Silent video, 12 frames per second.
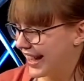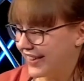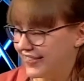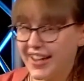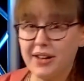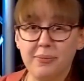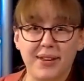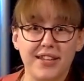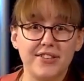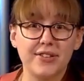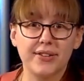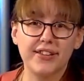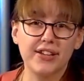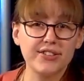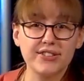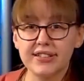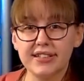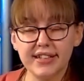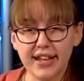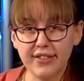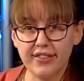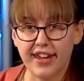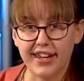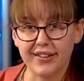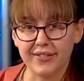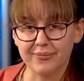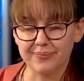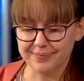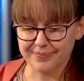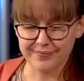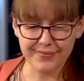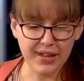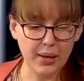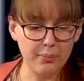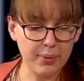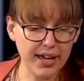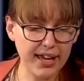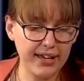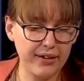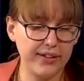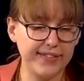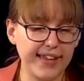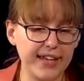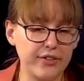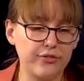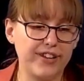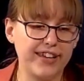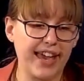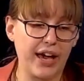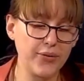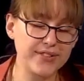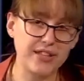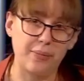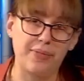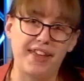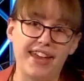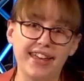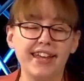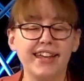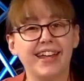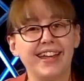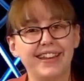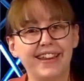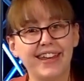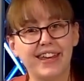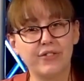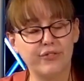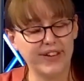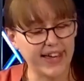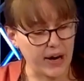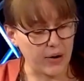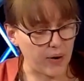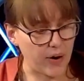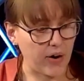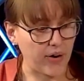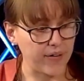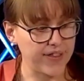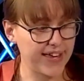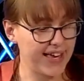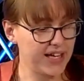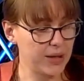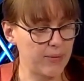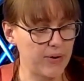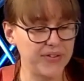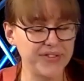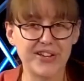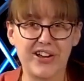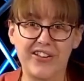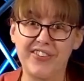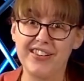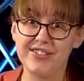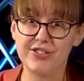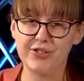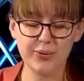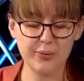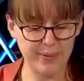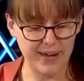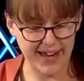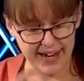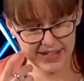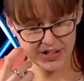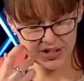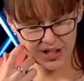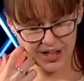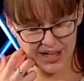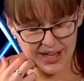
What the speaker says: And that means there's nothing. But then if we count something, like if we count all the animals on the zoo page,